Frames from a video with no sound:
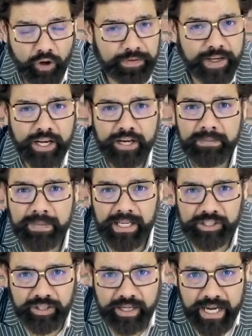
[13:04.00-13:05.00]
or 30
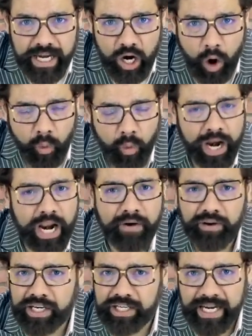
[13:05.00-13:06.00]
minutes a day or 1
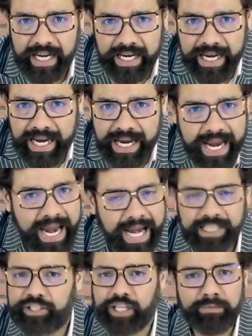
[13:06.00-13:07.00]
hour a day,
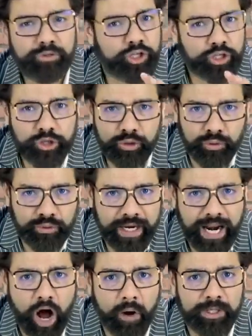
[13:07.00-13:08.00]
it's up to you
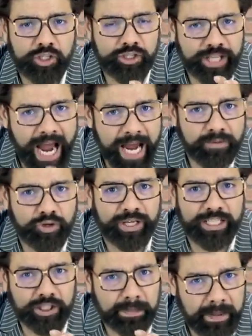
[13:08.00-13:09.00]
that how much time you
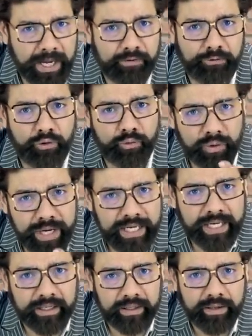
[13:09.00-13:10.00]
can spare for
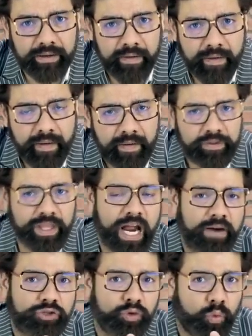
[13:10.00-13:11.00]
reading. Then
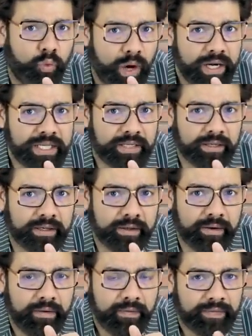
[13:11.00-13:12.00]
after 1
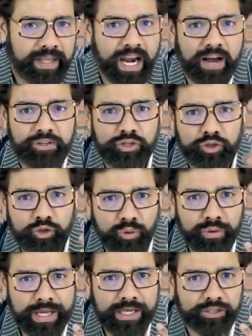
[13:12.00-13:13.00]
year, then after
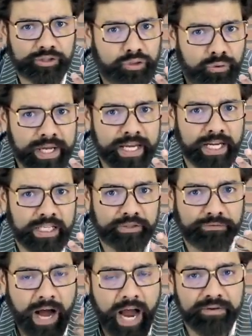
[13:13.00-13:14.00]
2 years, 3 years,
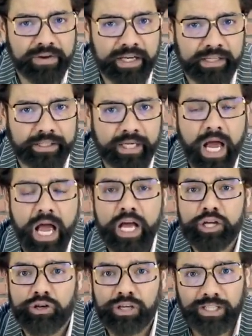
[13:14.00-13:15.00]
5 years,
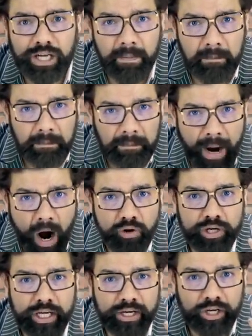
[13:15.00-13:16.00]
you'll
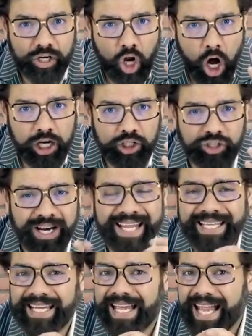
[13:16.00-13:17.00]
compound your knowledge
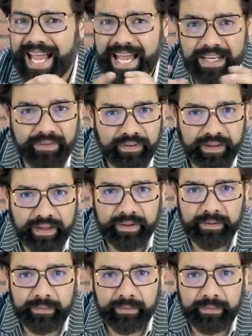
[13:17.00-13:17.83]
like anything.